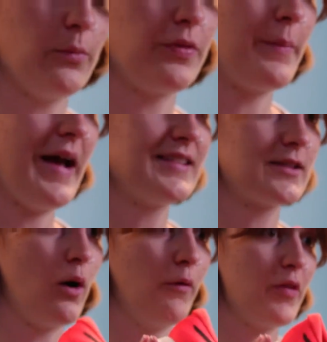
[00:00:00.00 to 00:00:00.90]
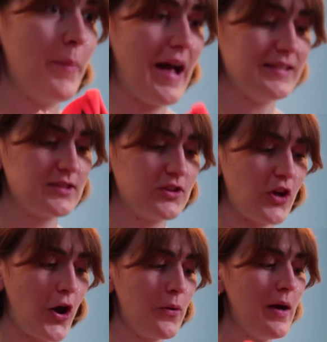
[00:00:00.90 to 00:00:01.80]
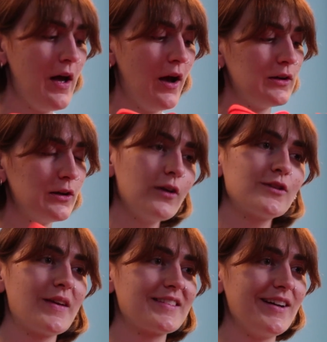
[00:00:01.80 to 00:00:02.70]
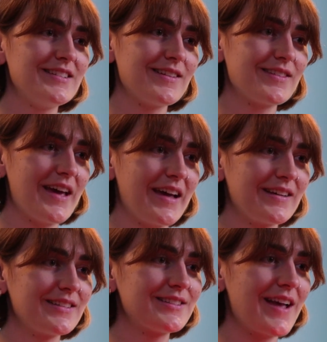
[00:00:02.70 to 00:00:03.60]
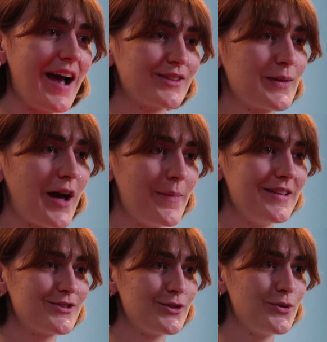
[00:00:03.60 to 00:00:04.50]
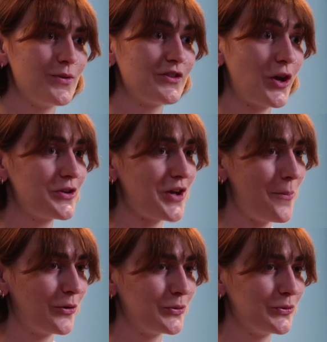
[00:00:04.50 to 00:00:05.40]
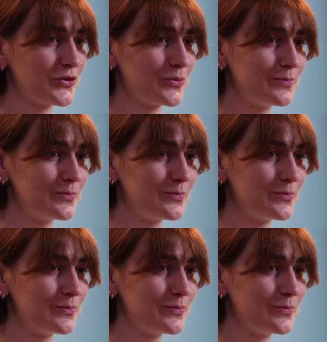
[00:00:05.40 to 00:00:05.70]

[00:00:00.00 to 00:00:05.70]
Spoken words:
with the best of the best. So lots of exciting things as we come into the Tokyo models.